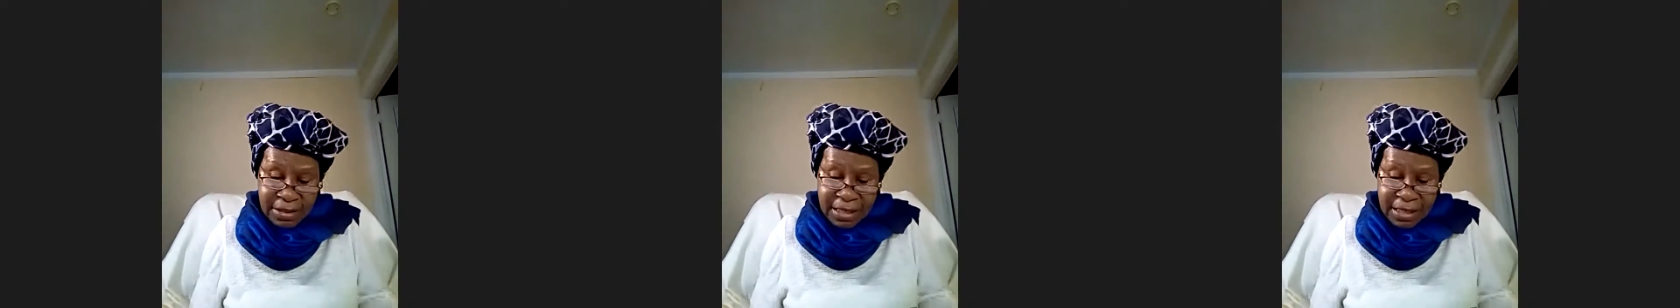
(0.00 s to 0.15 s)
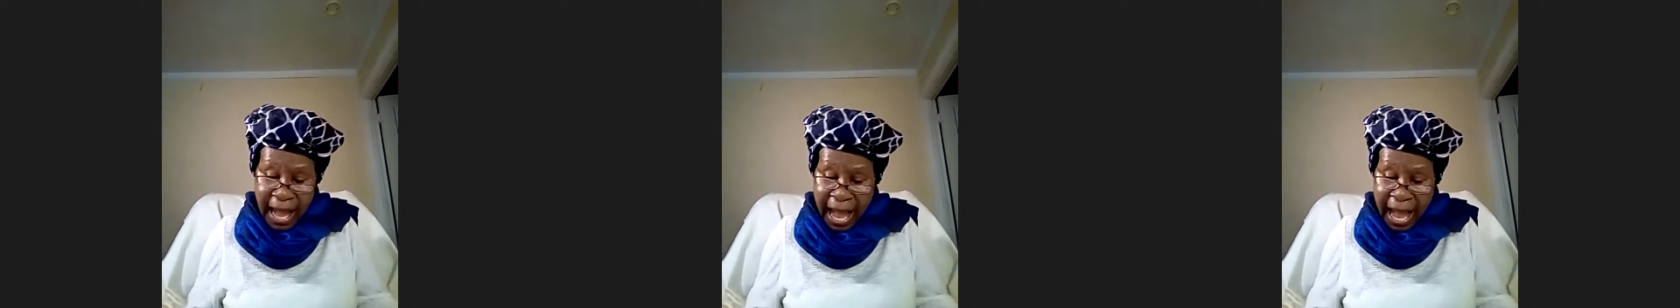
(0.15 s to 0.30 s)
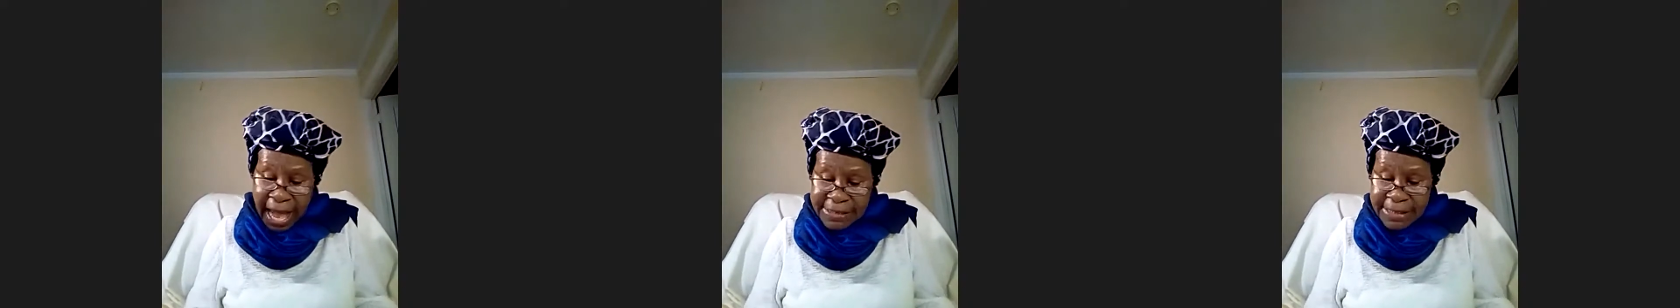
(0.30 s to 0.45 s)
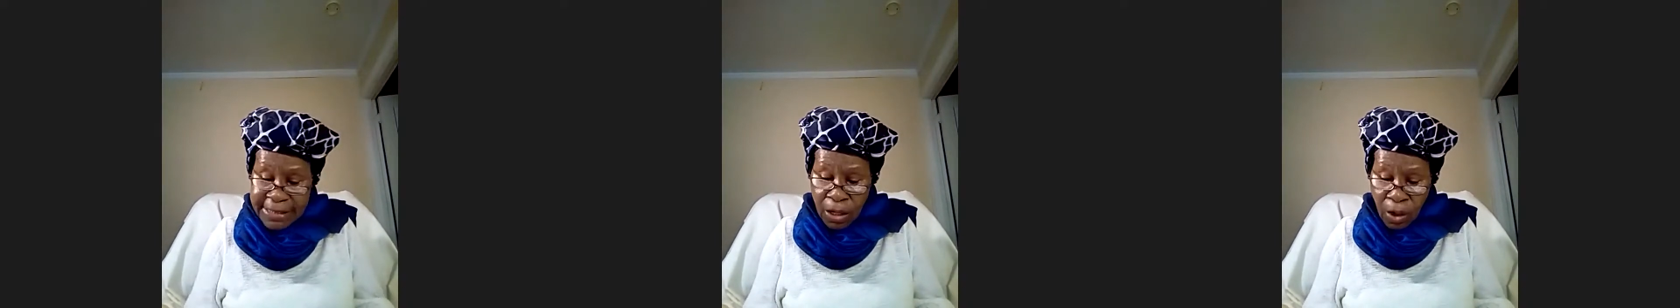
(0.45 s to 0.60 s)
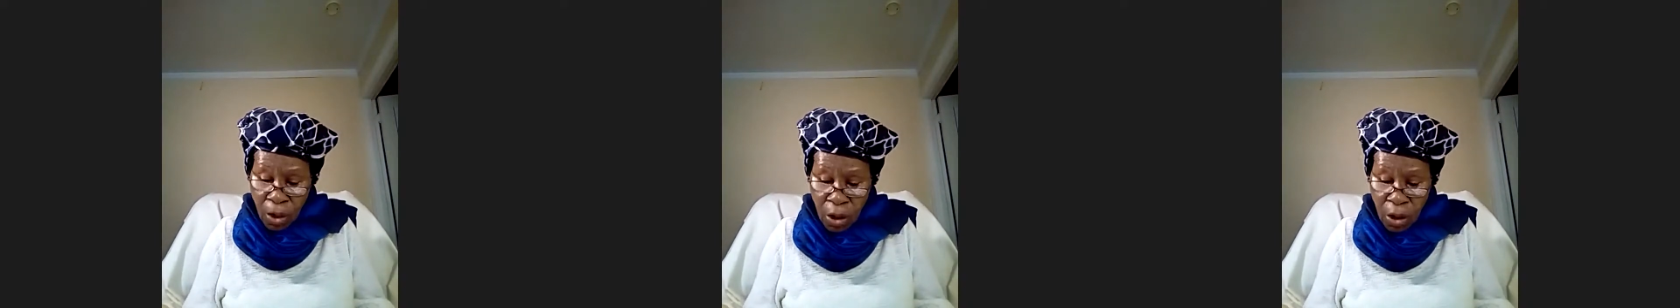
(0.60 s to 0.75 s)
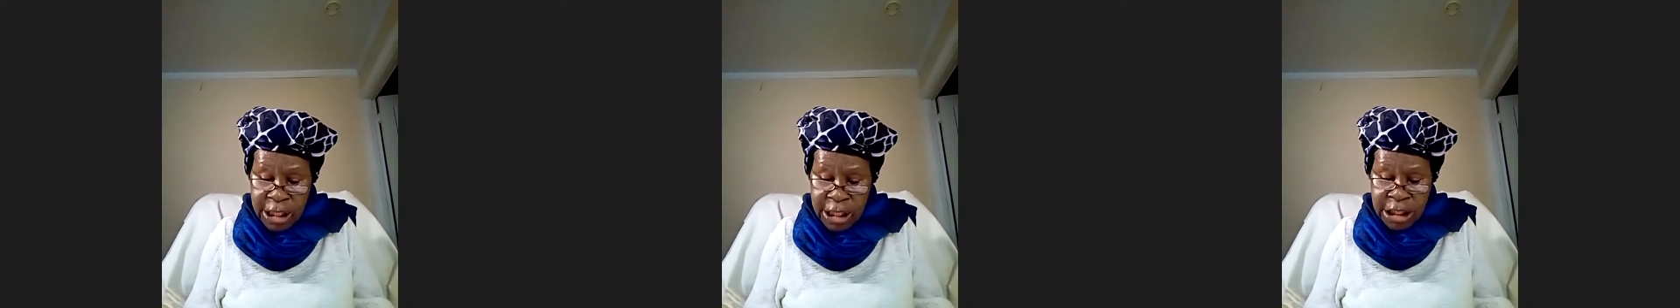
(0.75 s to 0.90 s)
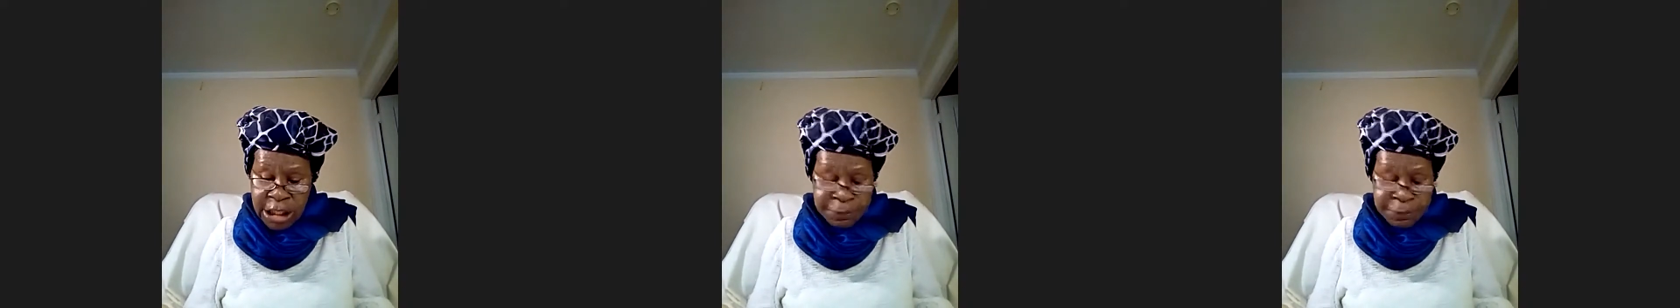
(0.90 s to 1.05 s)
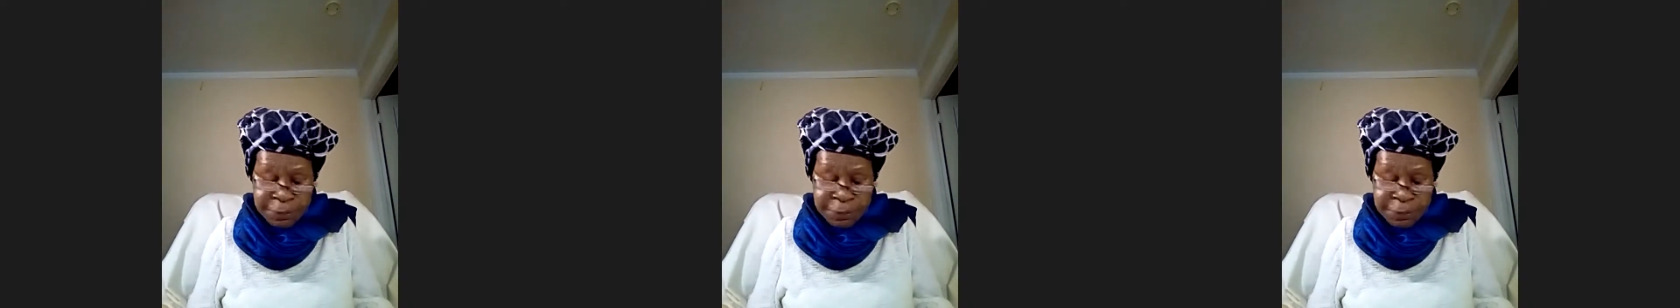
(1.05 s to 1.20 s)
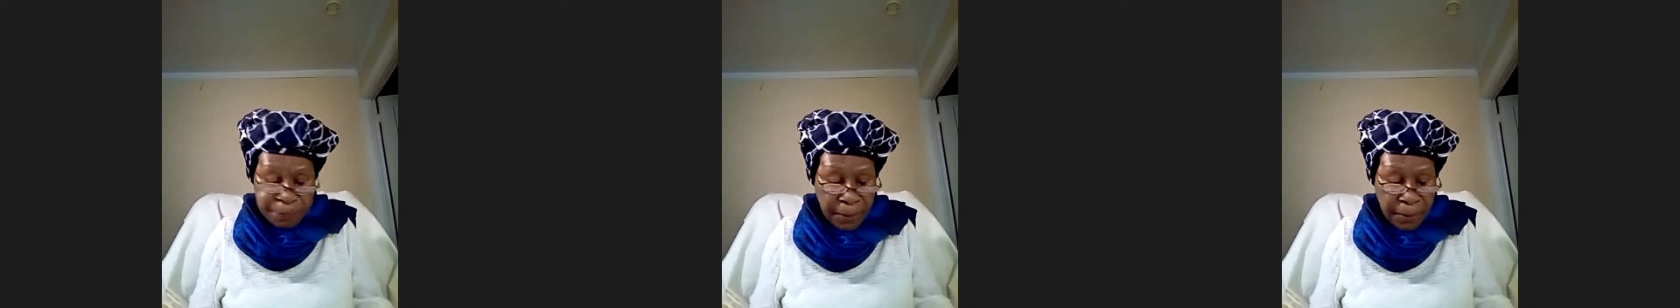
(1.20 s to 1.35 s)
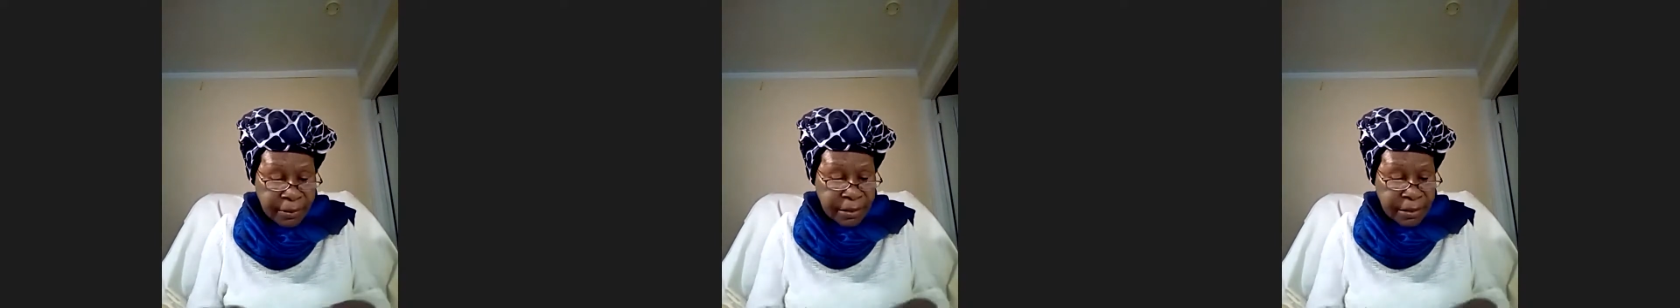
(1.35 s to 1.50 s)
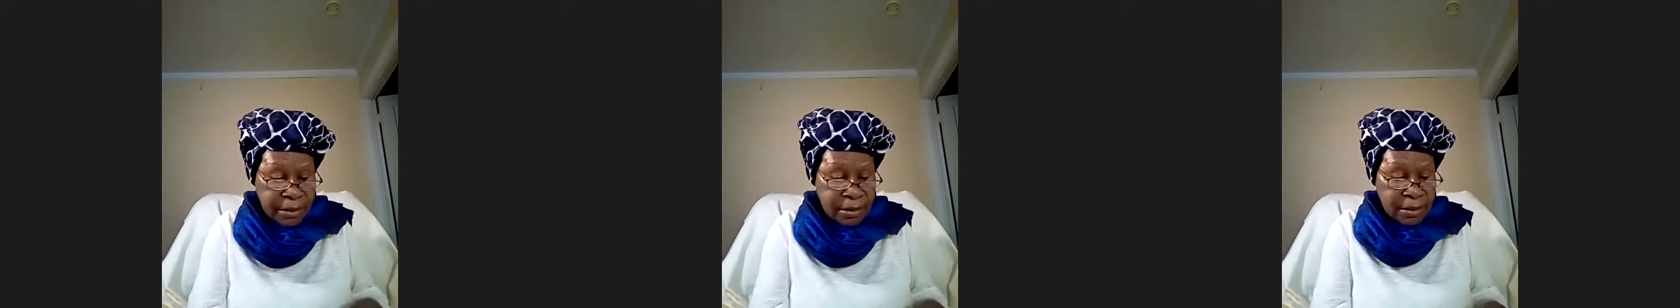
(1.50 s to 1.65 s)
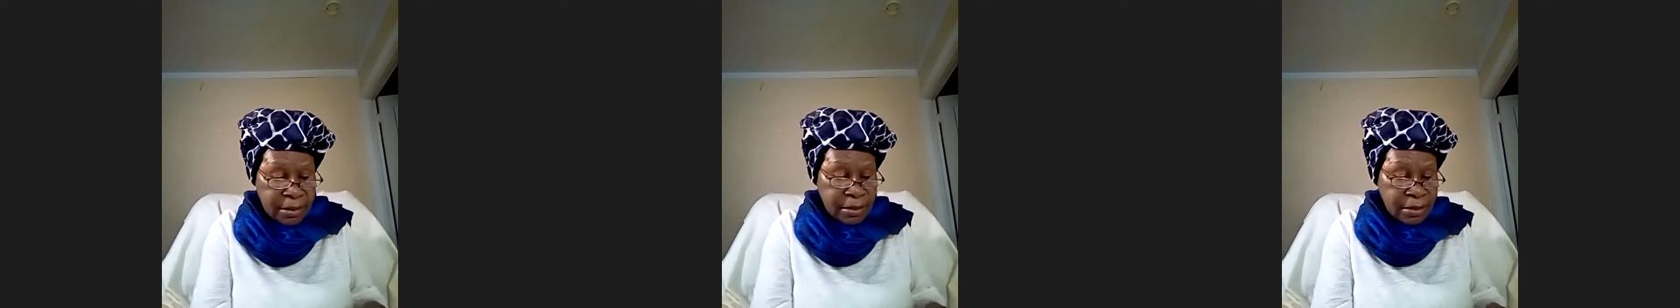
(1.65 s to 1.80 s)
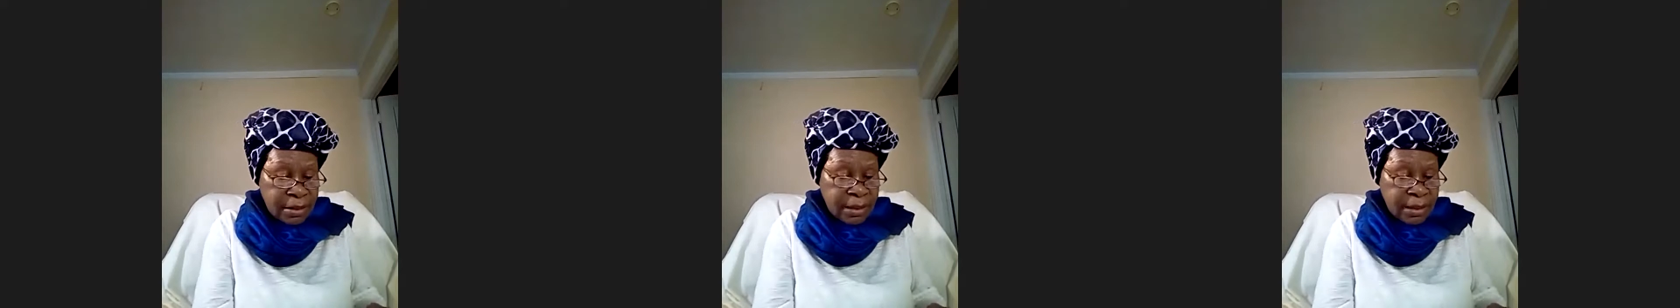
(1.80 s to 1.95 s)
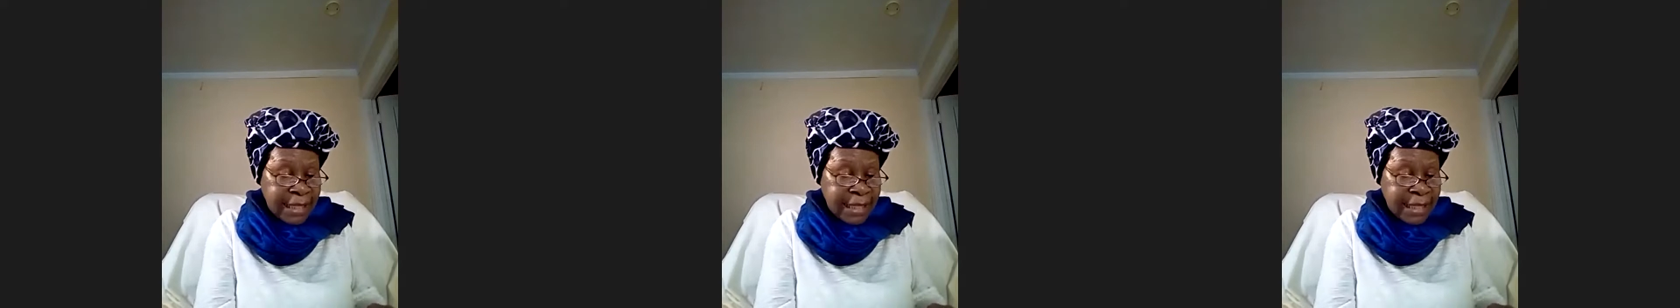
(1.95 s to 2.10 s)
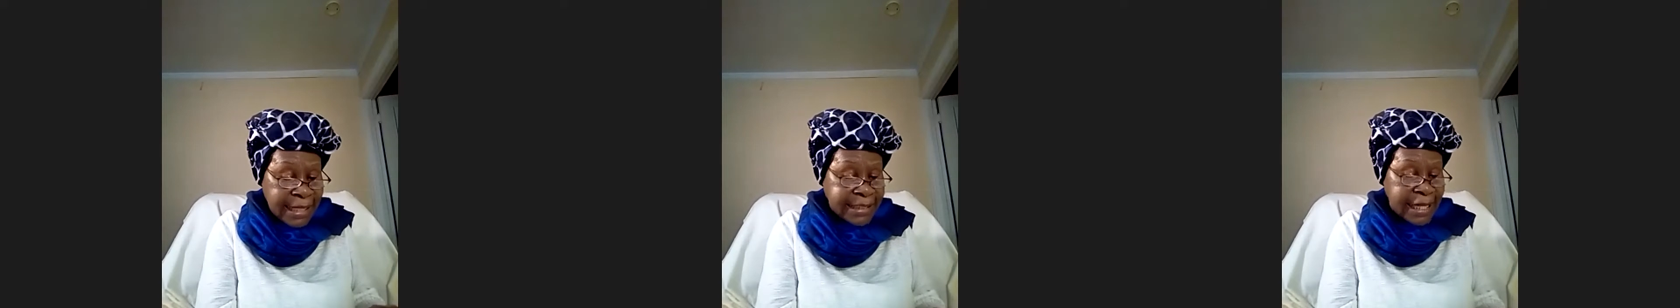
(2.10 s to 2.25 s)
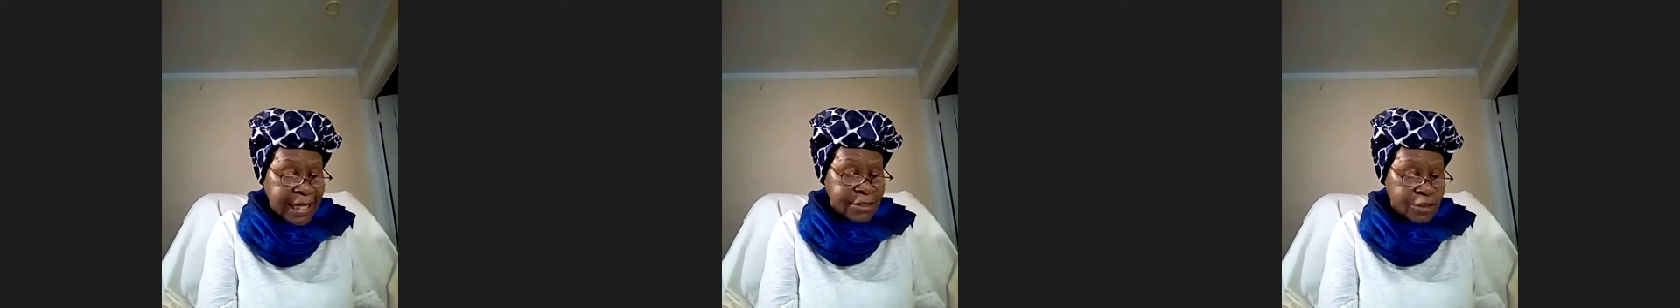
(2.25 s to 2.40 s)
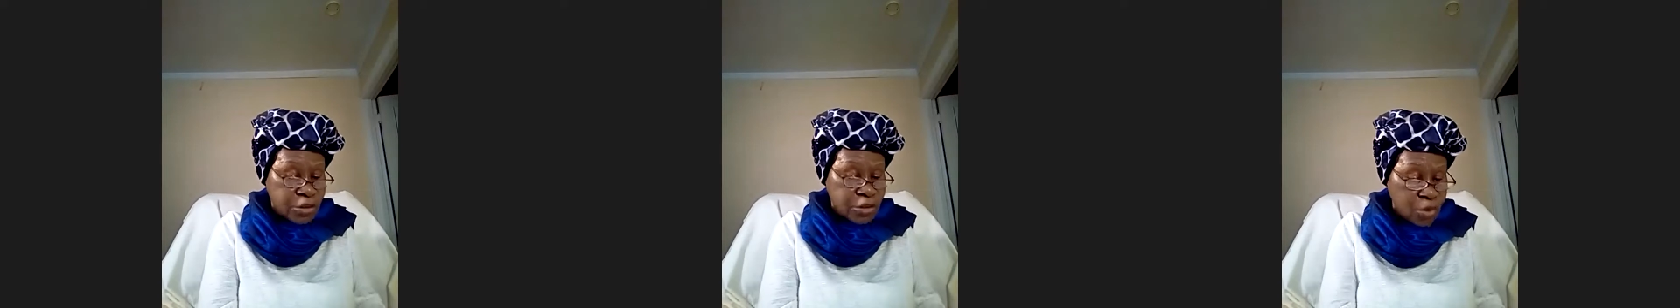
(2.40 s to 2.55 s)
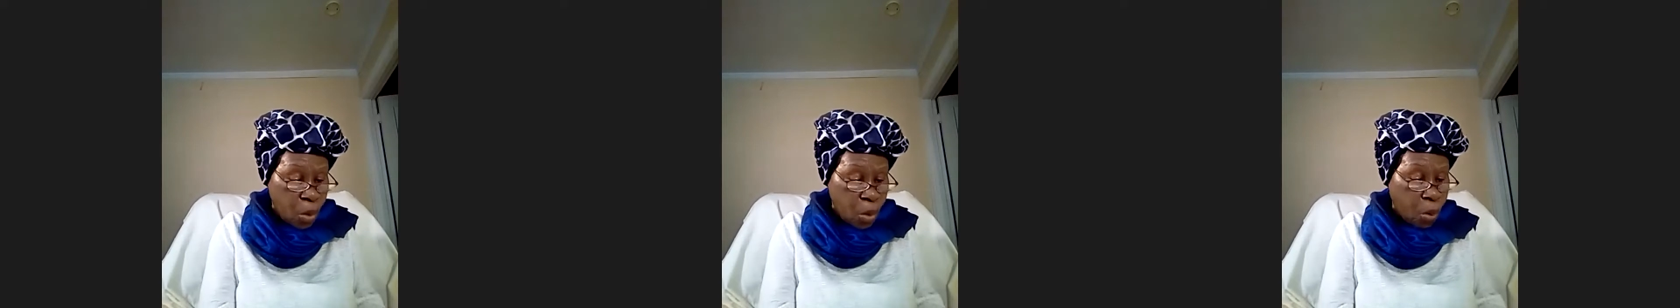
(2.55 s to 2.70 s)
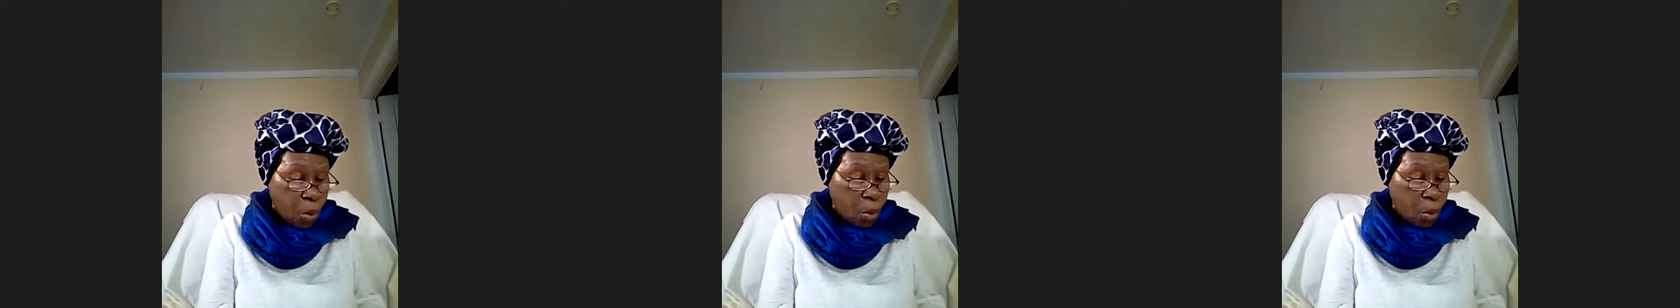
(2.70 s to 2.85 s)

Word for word: as the Holy Spirit let us know,